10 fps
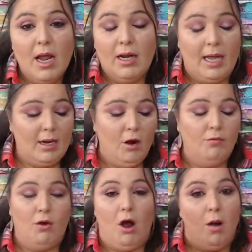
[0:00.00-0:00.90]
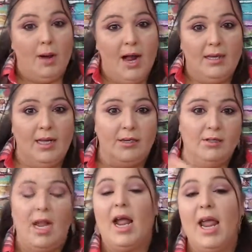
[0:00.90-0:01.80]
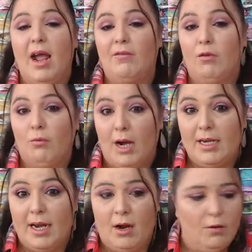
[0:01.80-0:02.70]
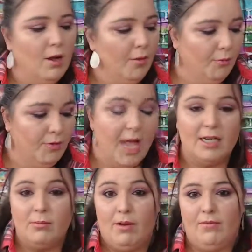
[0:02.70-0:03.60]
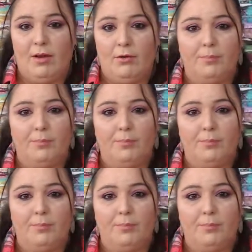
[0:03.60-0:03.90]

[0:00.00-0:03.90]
Like, over all my highlighters I have right now, that's my favorite.